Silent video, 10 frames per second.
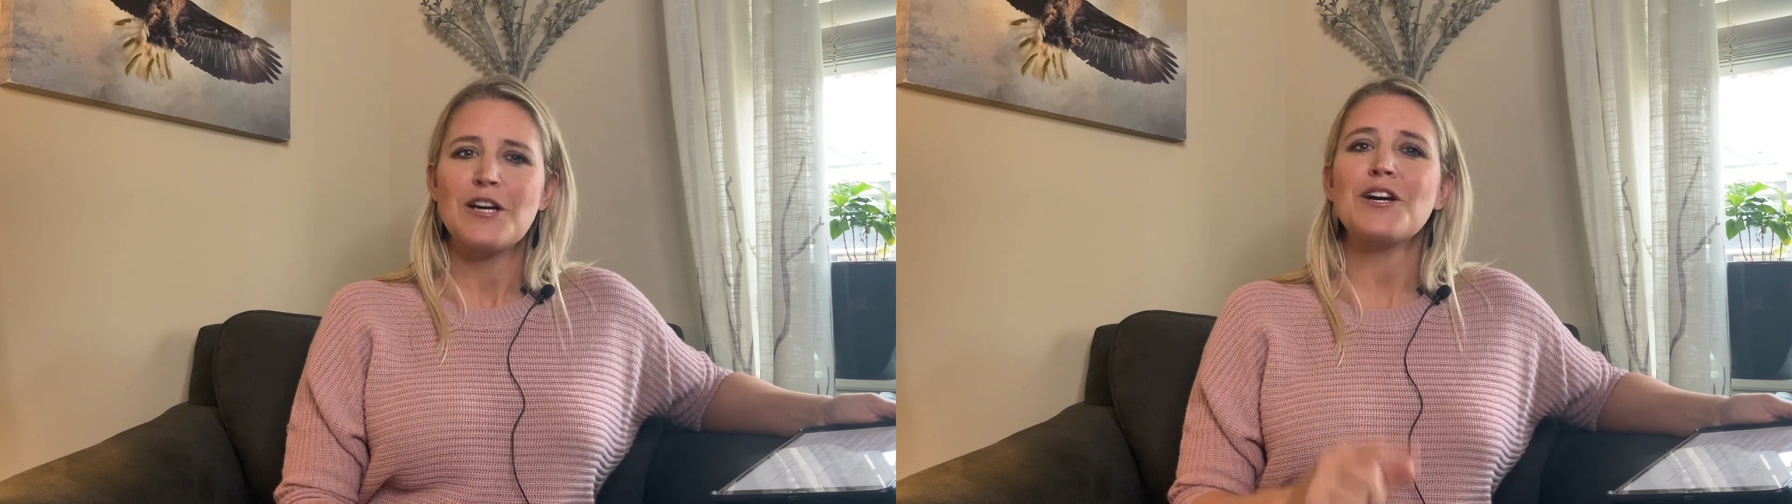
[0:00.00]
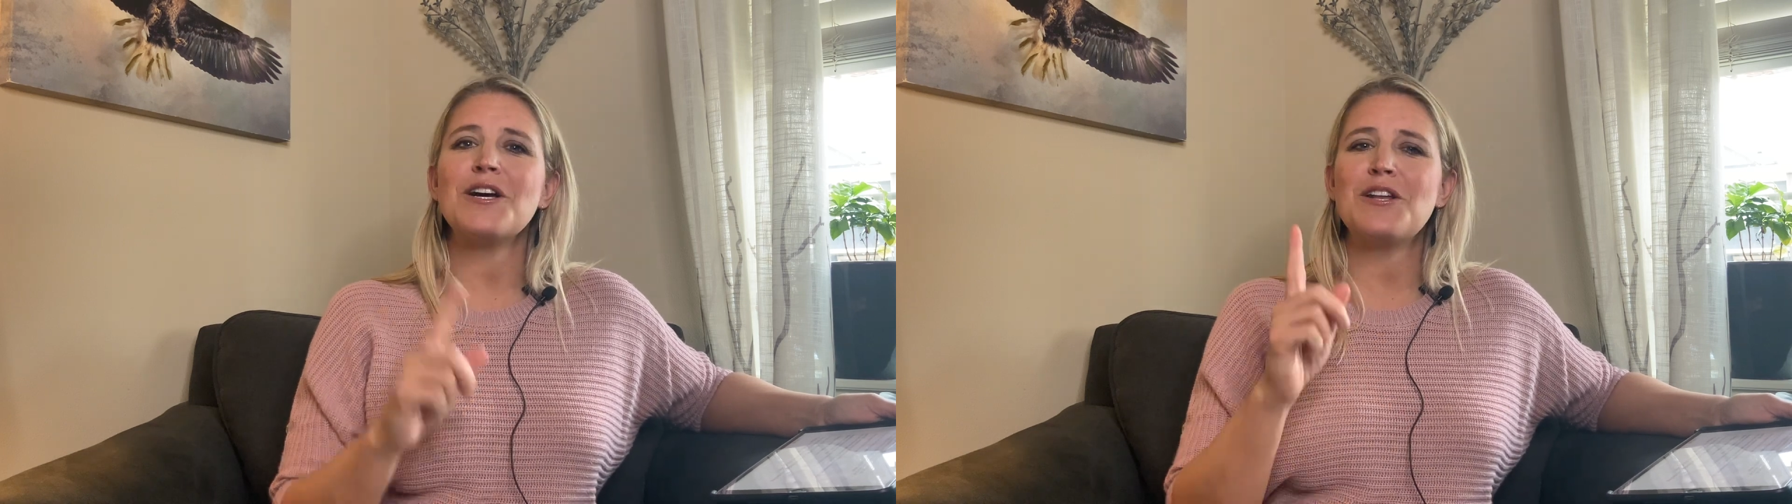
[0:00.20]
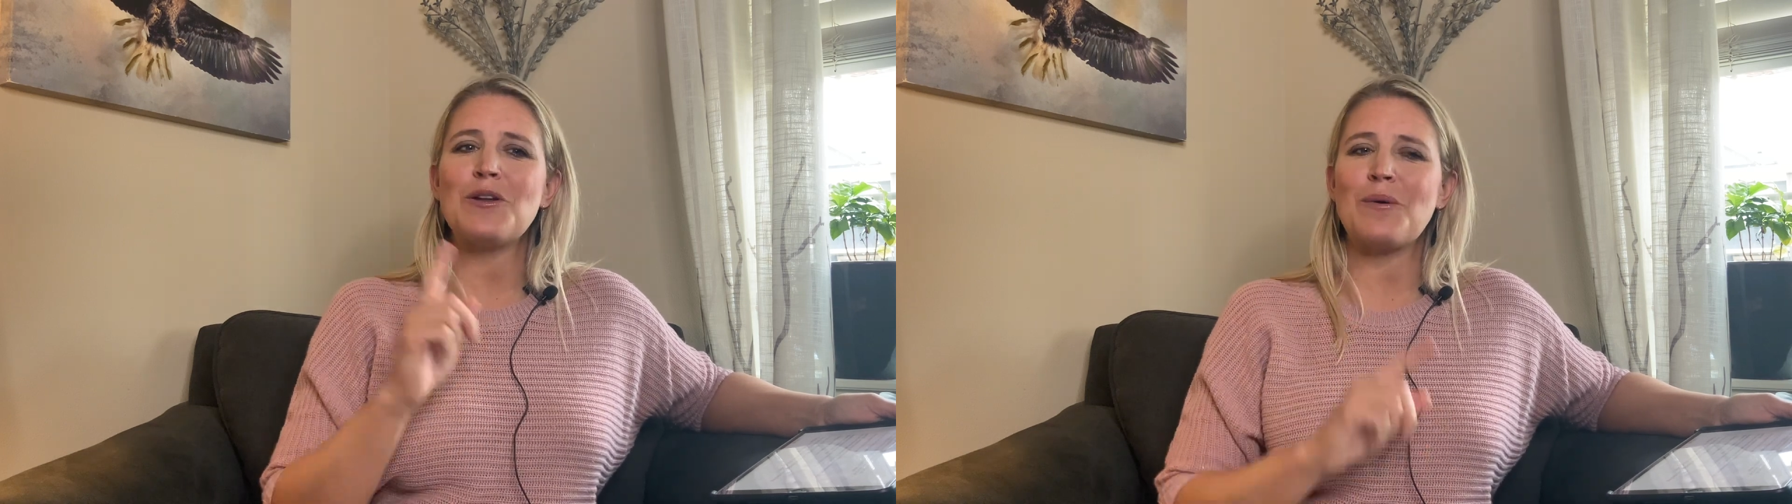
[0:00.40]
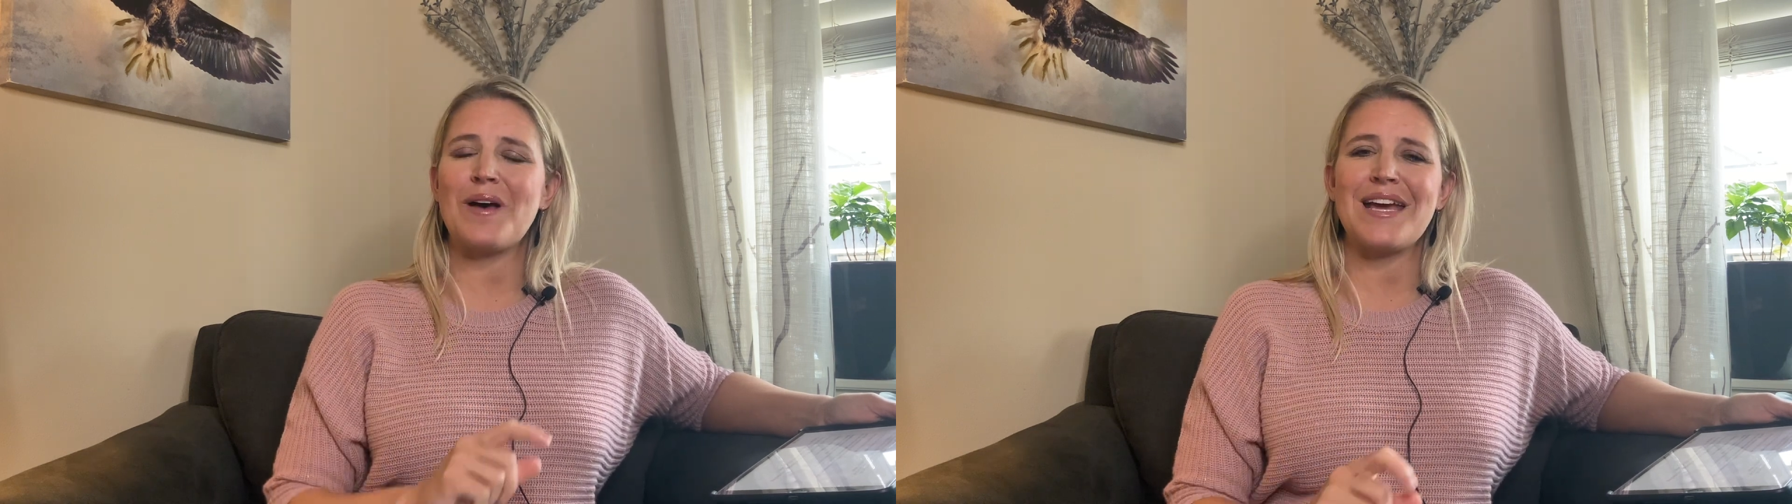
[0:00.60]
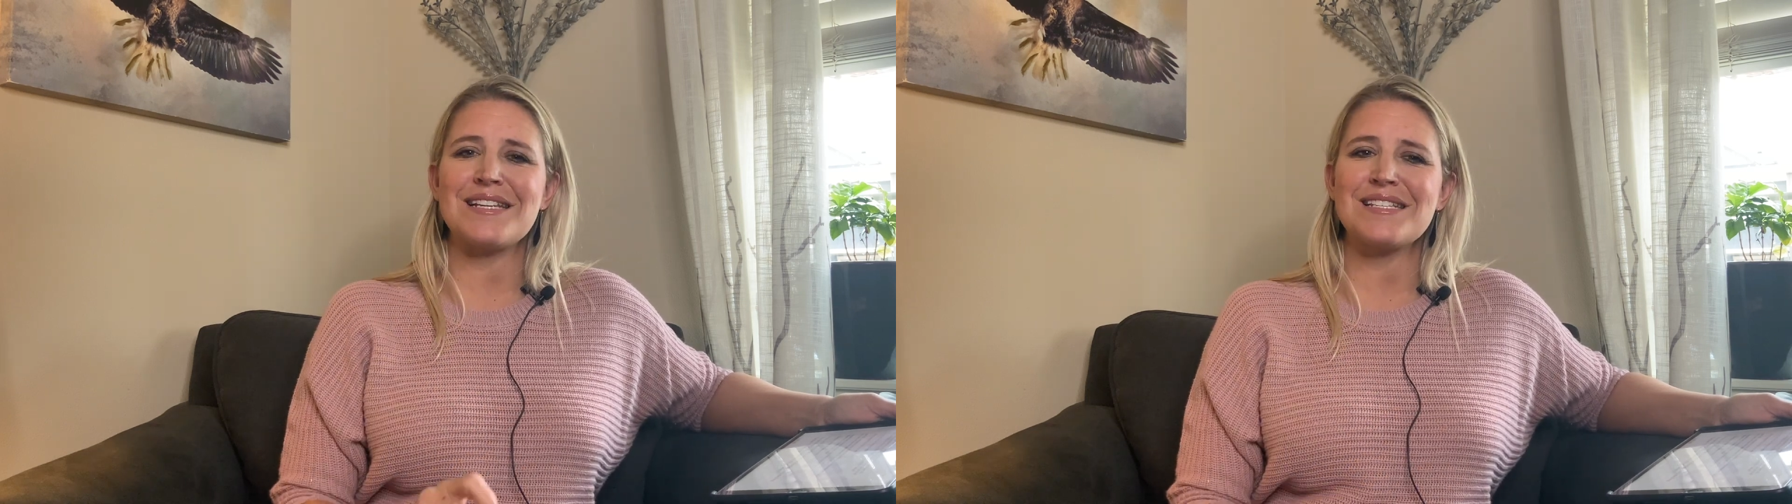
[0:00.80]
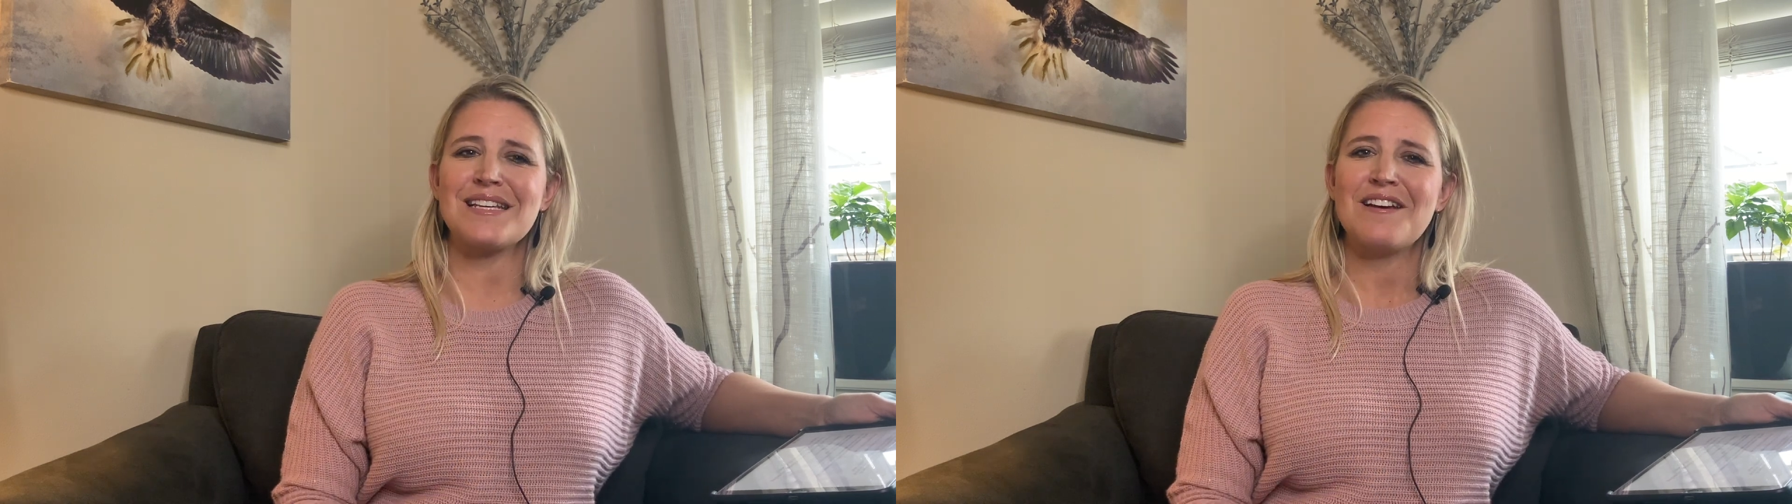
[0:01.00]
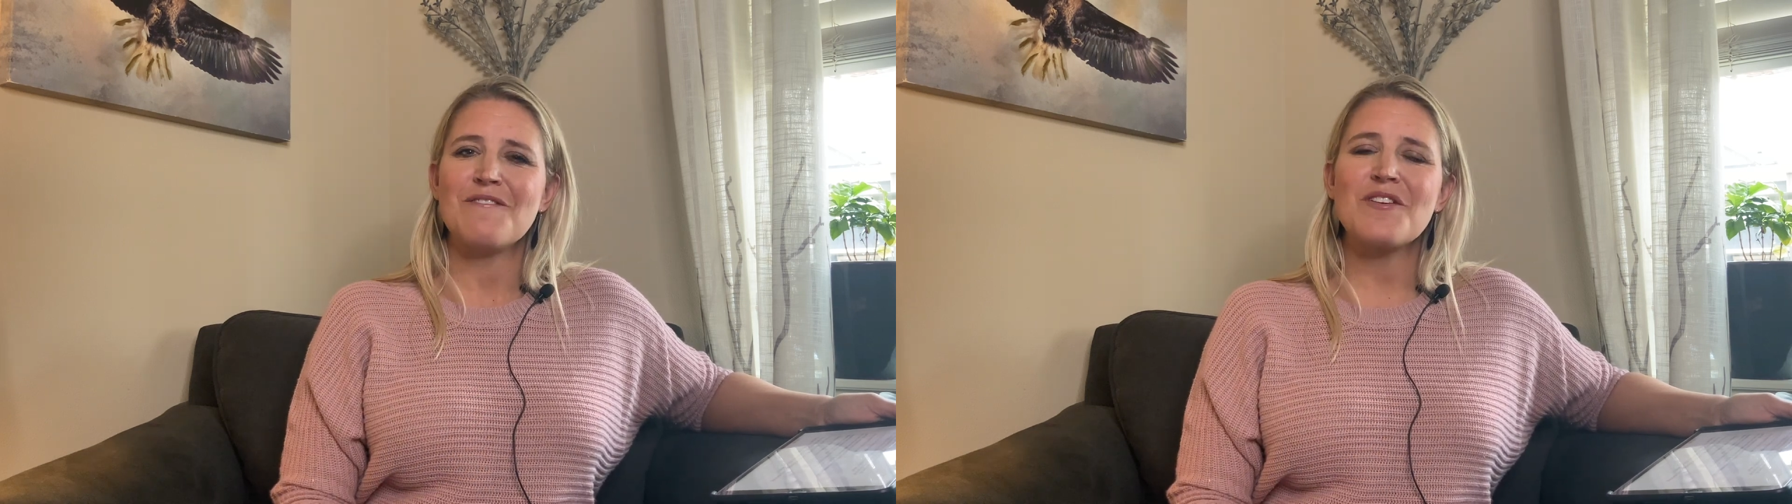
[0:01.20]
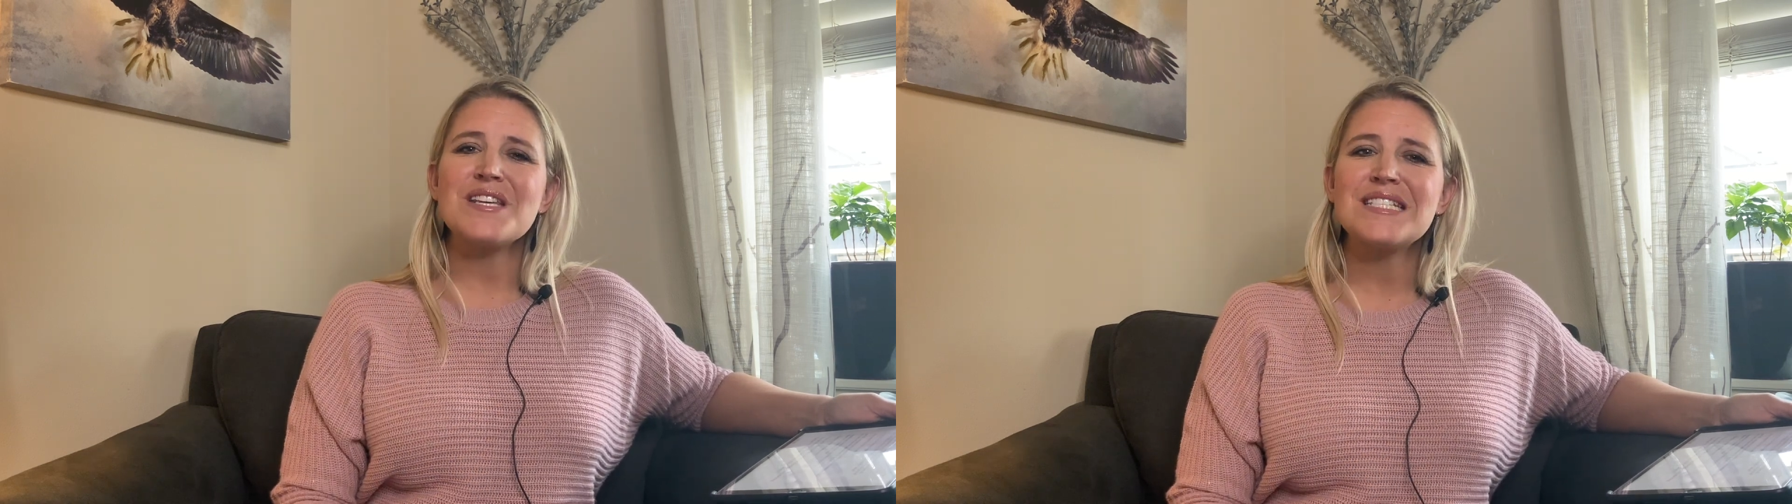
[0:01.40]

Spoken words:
Good noise. For the